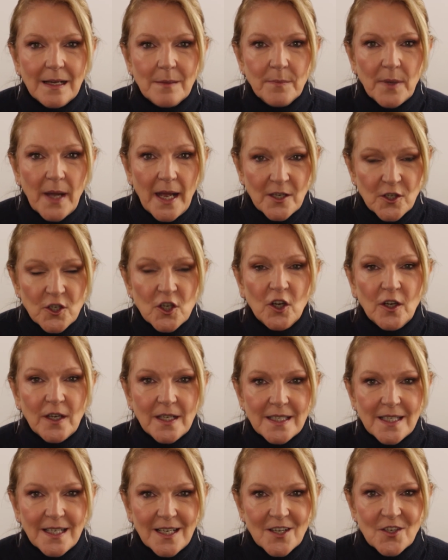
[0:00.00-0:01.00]
But enjoy
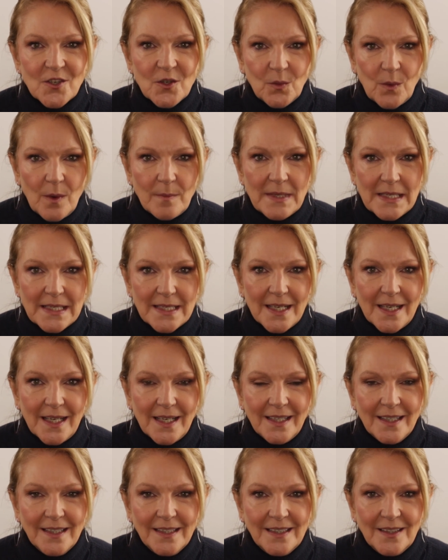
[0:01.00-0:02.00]
International Women's Day,
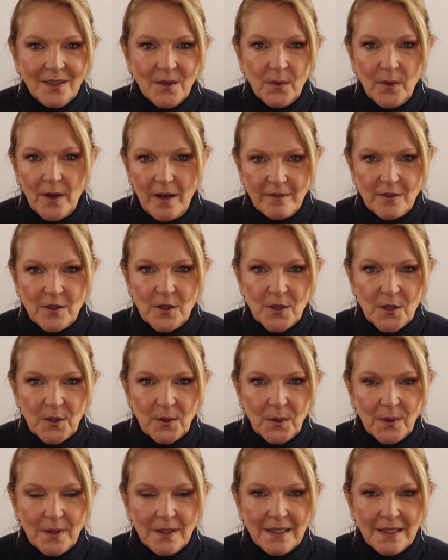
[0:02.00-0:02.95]
whatever you do.